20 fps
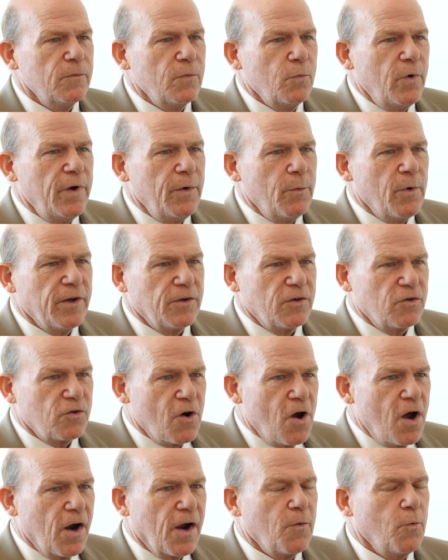We went
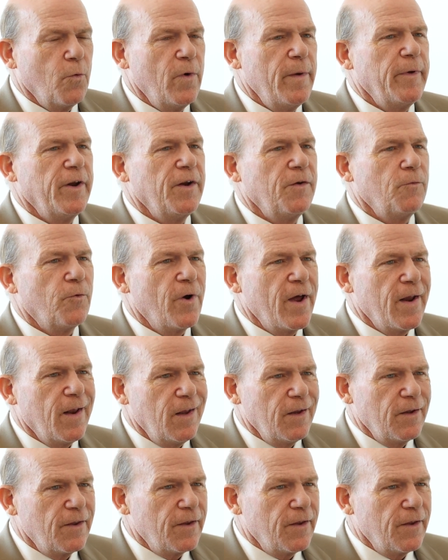strong in women in rental.